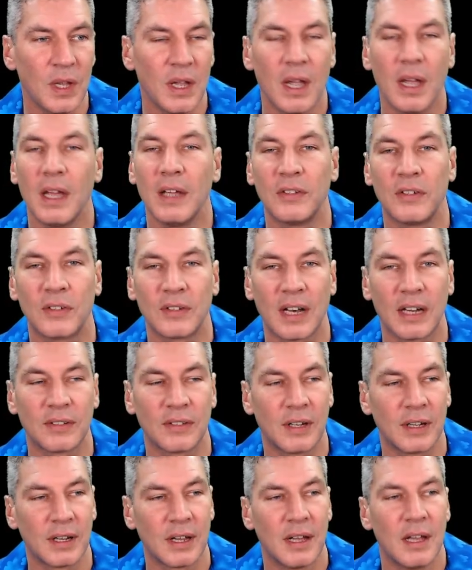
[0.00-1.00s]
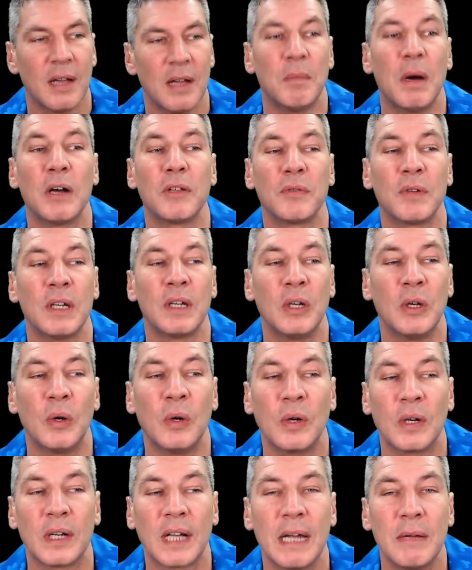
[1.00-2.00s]
This is classic.
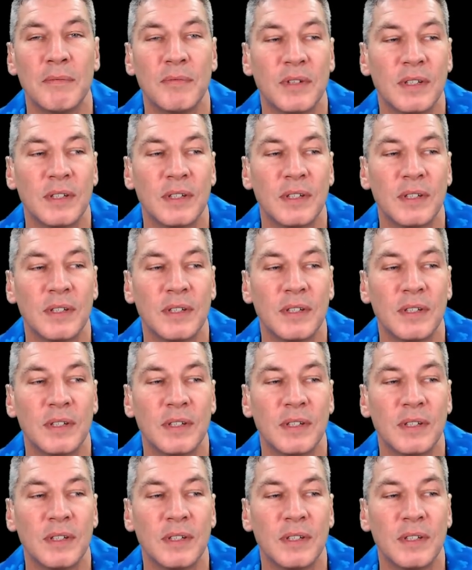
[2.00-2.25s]
Mother-in-law came for